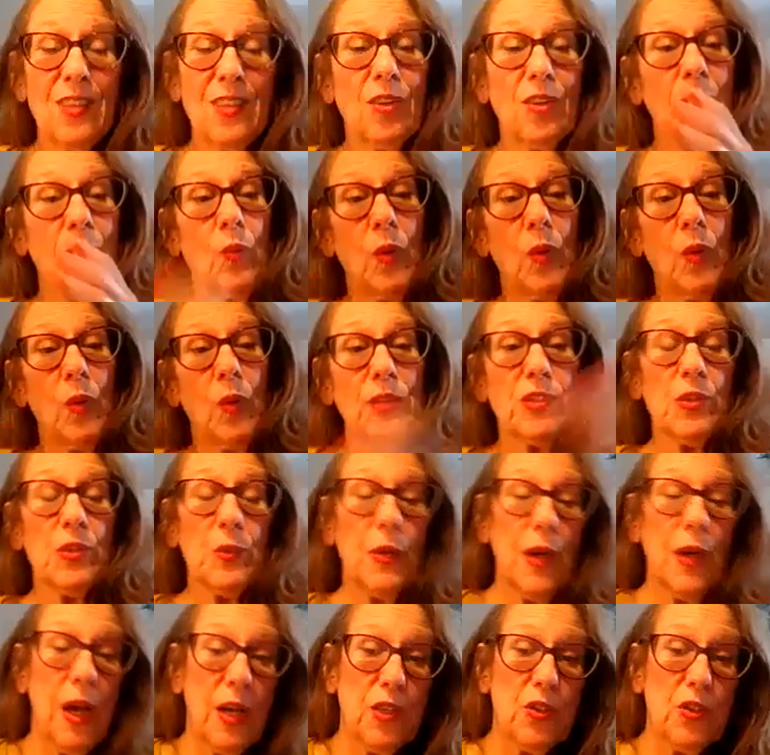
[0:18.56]
or 1 to
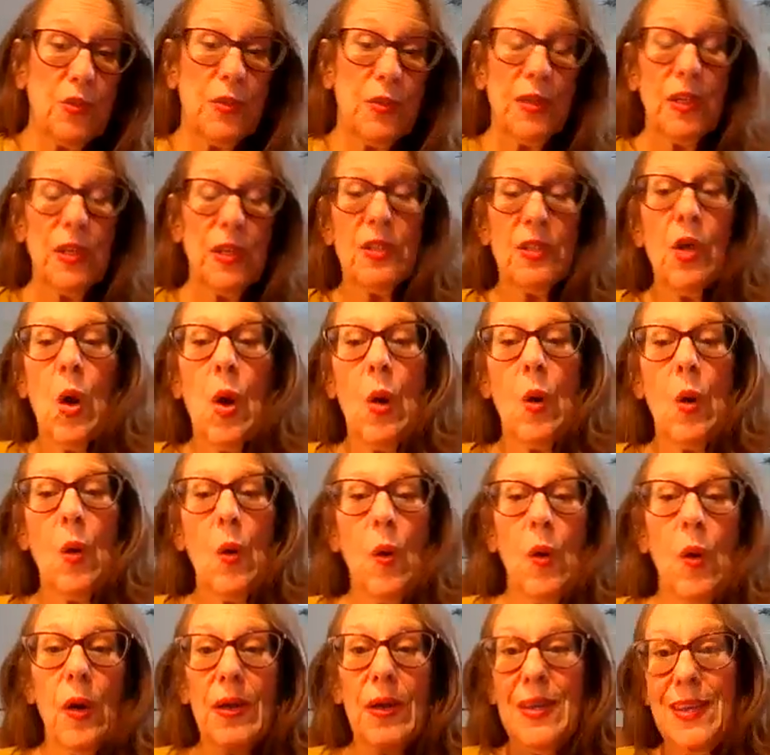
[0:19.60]
100
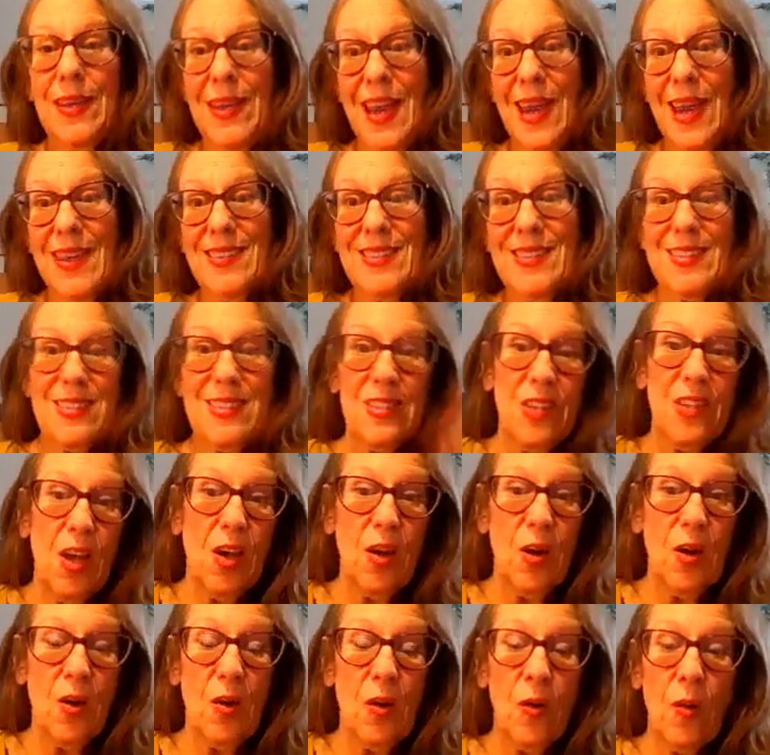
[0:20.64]
or yes,
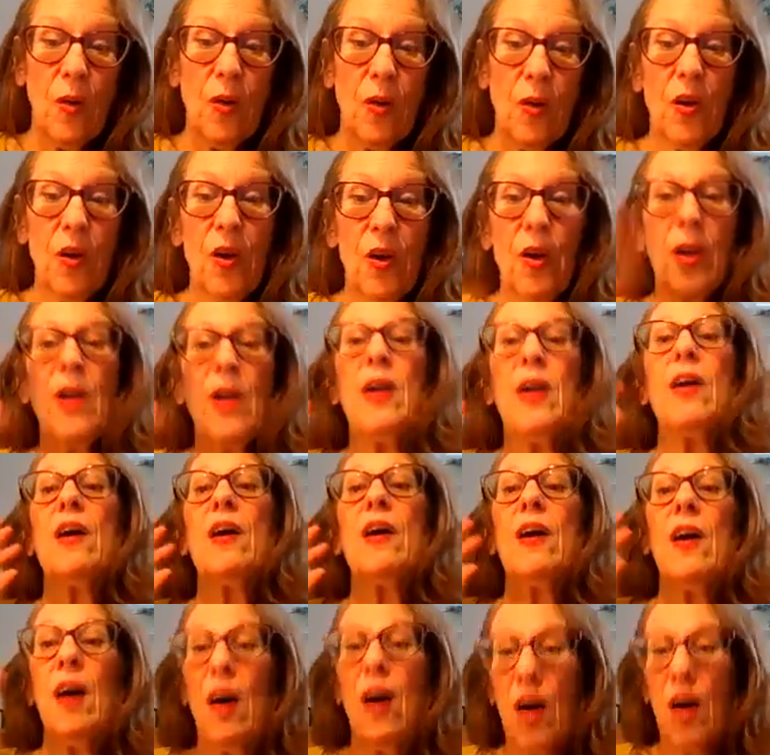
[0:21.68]
no, or
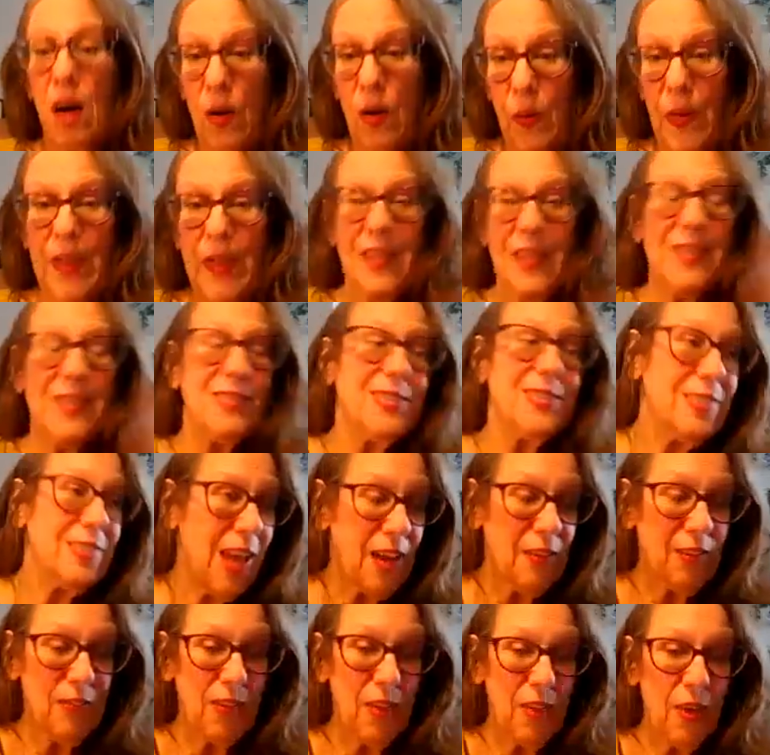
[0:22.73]
always,
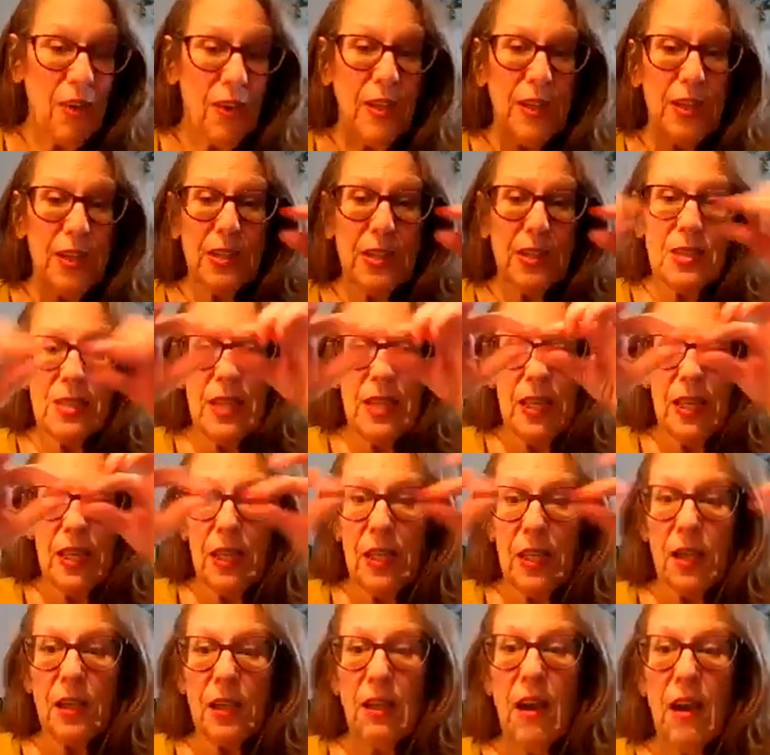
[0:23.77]
never. It's like a
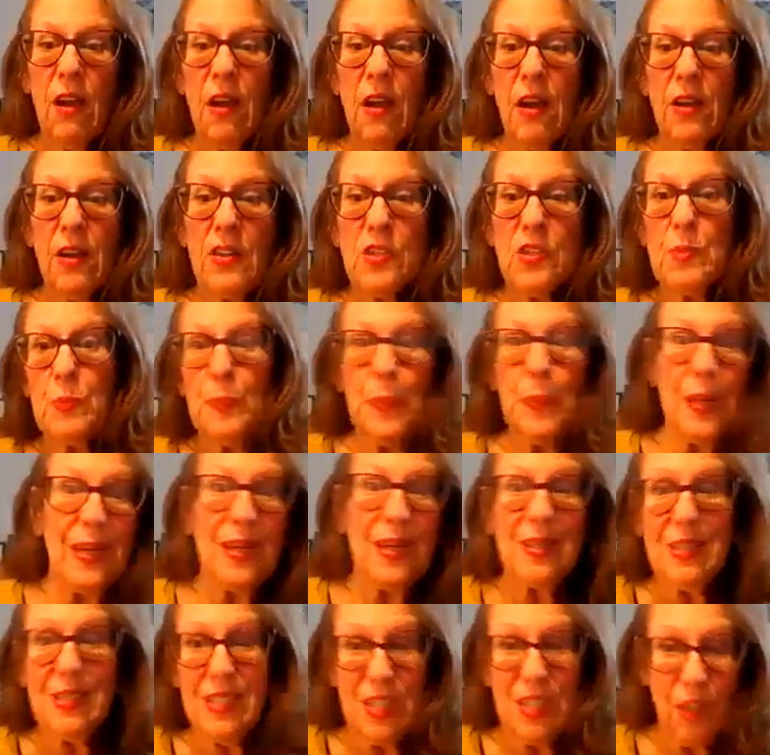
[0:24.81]
large,
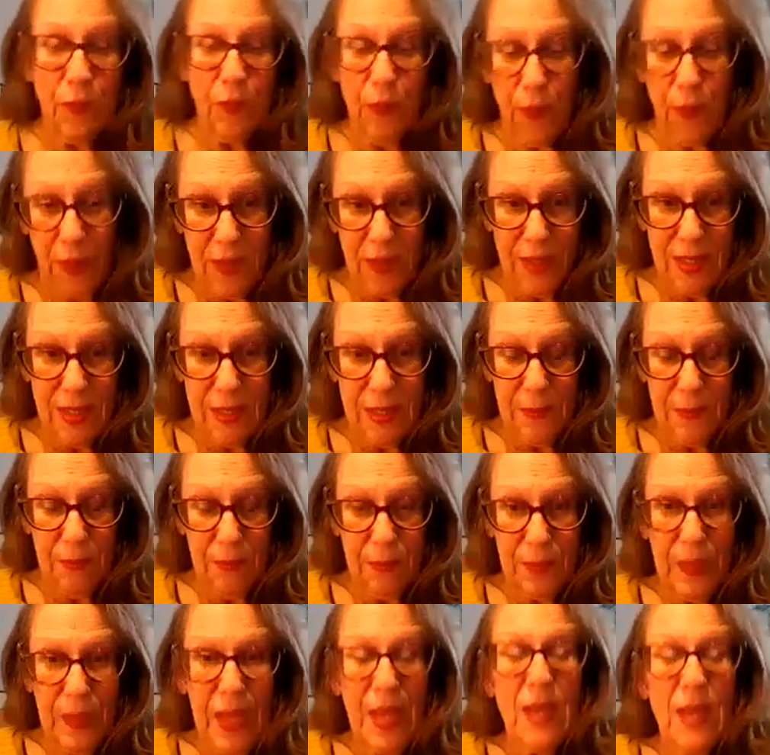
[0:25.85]
big difference
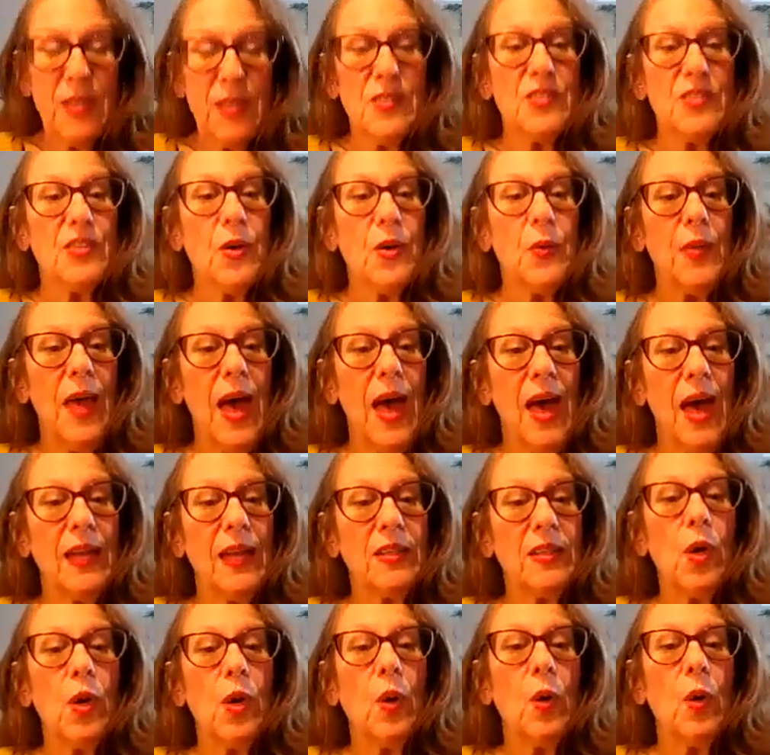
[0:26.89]
so that
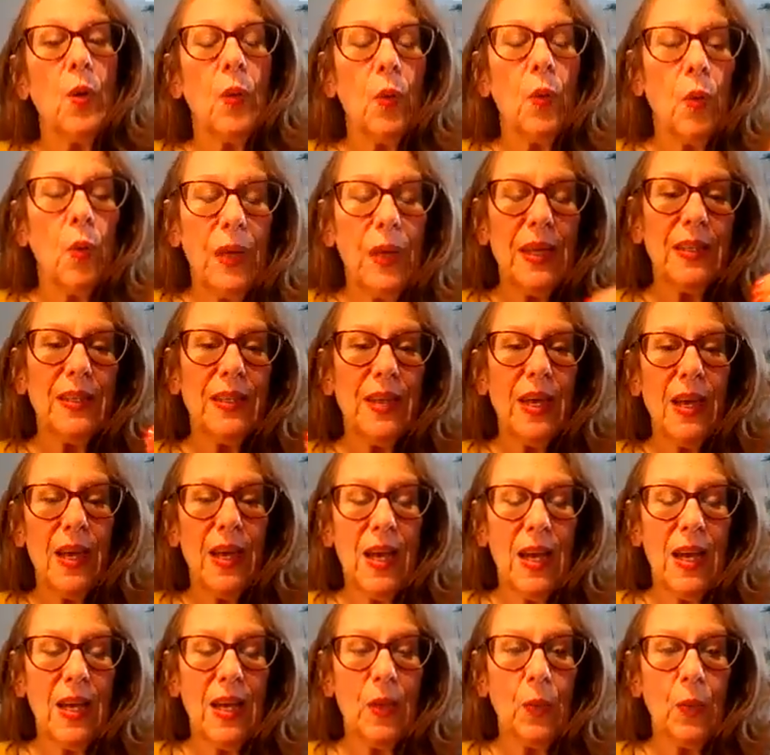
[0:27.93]
we
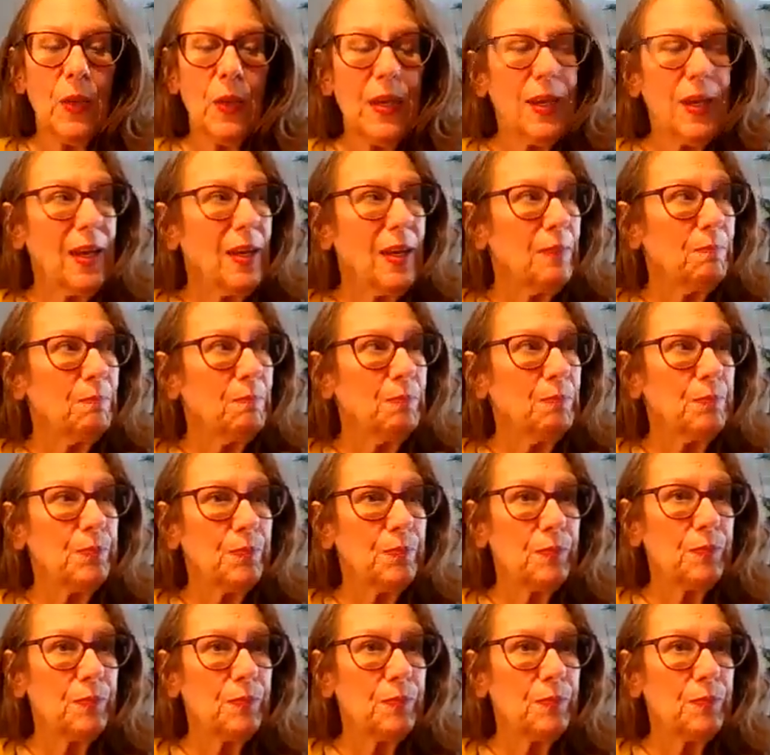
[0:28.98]
can